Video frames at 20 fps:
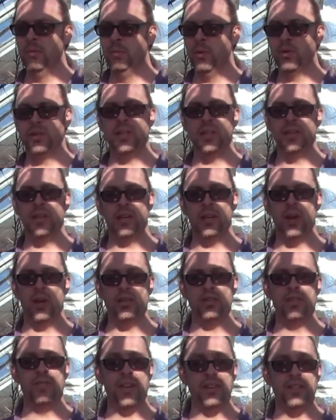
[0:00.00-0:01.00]
put in the
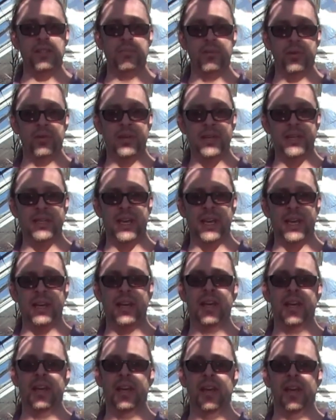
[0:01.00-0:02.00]
cost of actually putting it in,
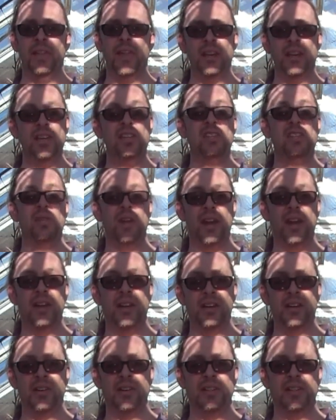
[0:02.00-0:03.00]
and then you do get an
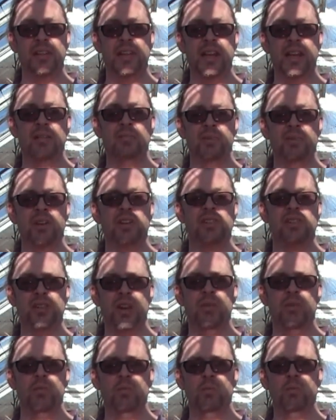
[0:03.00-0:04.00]
increase in the yield, but it's
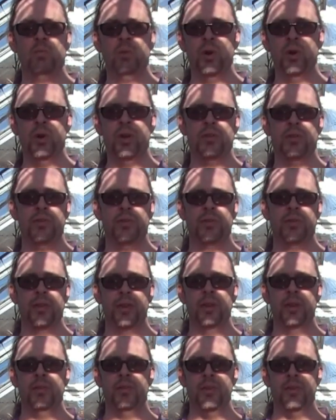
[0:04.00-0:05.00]
not worth
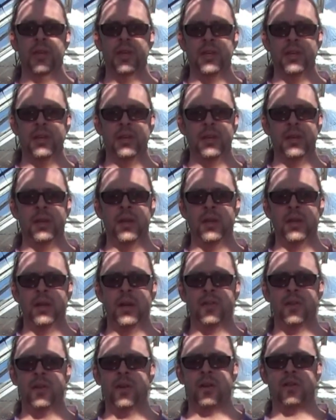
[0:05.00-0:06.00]
the
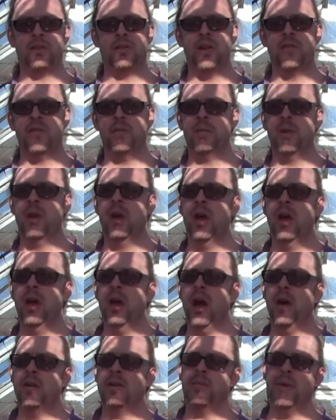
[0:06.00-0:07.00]
the cost of it. But
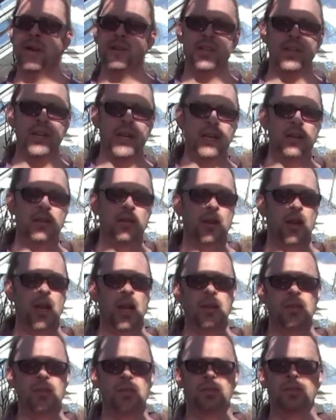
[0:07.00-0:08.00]
I would imagine
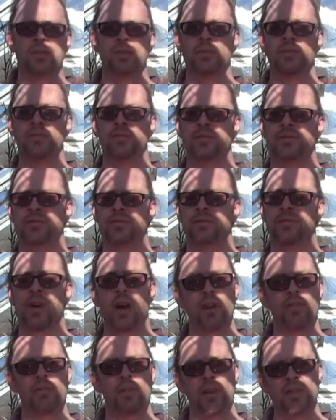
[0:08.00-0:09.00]
in sort of
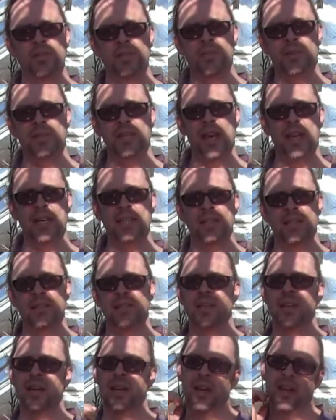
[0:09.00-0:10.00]
5 rows of
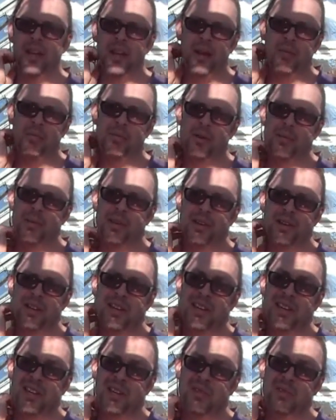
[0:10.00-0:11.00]
potatoes, I'm probably going to
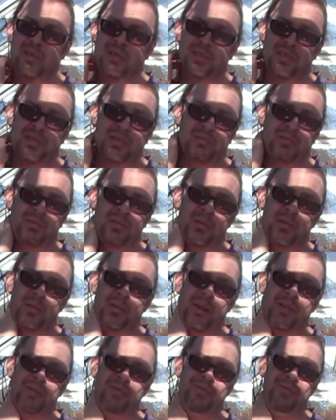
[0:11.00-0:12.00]
use probably
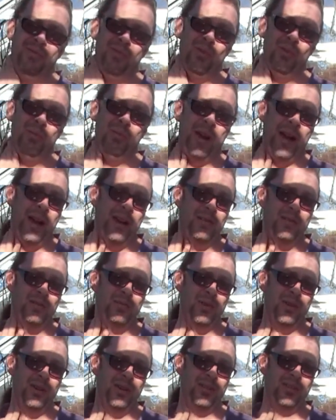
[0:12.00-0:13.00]
about £4
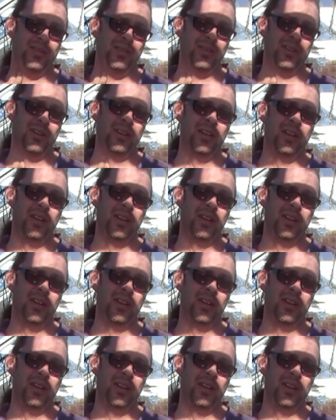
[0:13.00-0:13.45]
worth